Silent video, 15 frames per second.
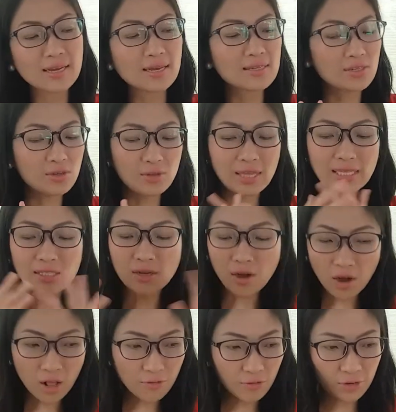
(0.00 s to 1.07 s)
So that's
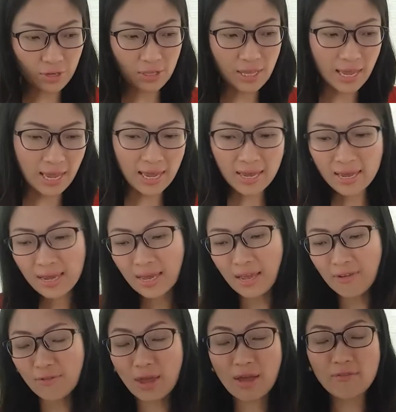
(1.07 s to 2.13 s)
all for today.
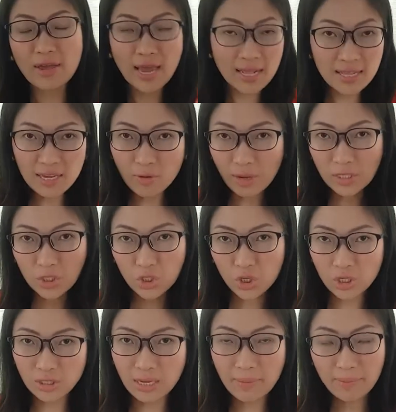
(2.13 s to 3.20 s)
If you have any
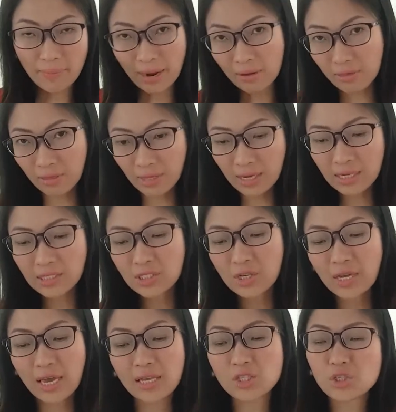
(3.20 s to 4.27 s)
questions about this, you
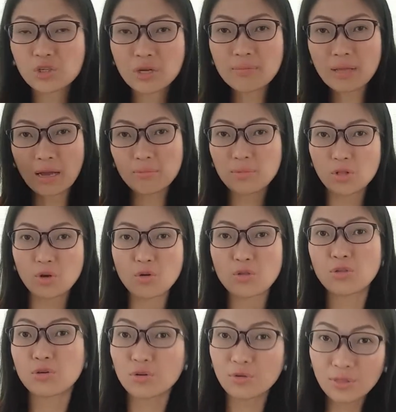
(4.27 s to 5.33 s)
can shoot them down below
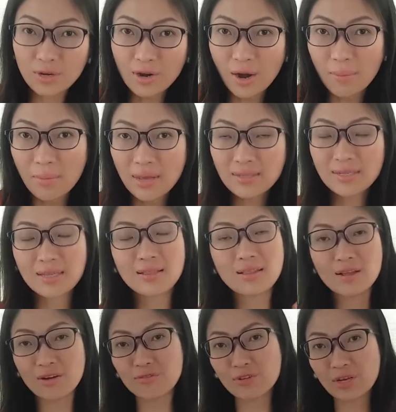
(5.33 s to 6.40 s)
through the comments. I'd
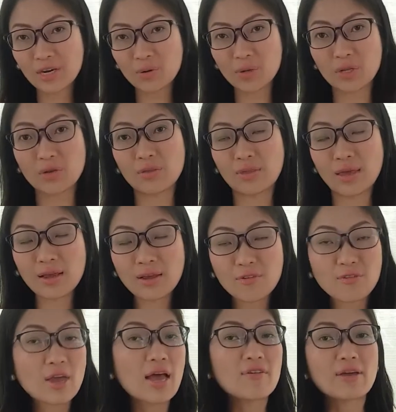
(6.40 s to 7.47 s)
love to hear what you think. If
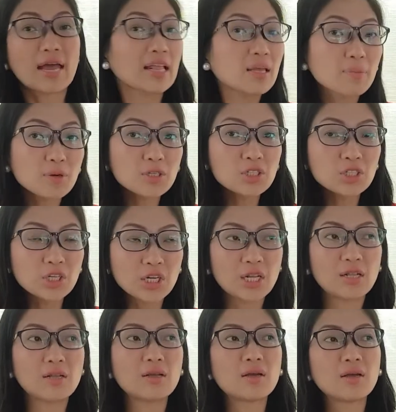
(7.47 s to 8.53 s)
you have any
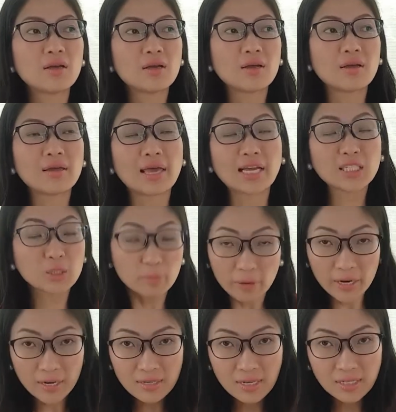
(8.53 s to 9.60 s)
personal
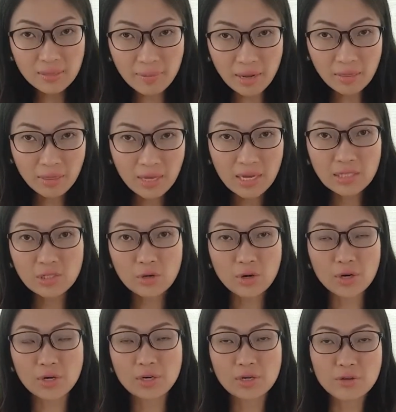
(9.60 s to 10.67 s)
experiences about this
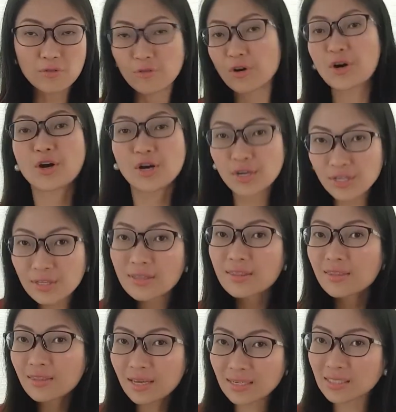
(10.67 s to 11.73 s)
or you've heard
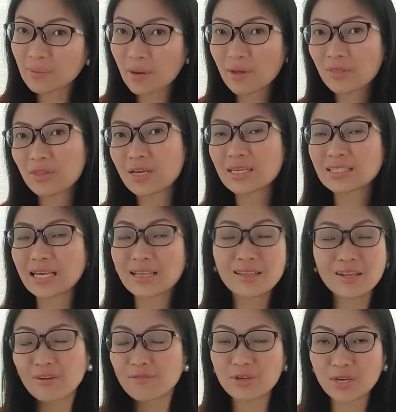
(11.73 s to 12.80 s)
things about this, I'd
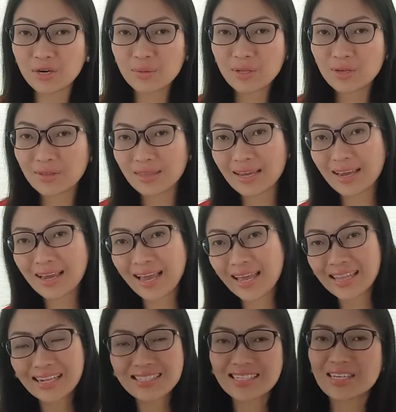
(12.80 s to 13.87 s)
love to hear what you think,
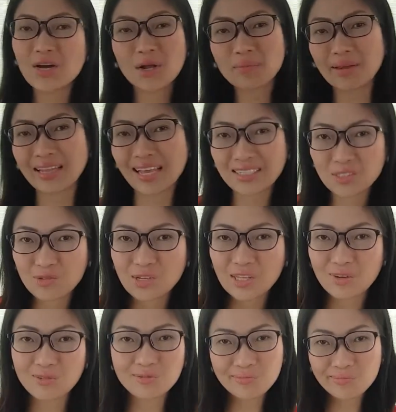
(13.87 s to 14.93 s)
and I'll see you on my next video.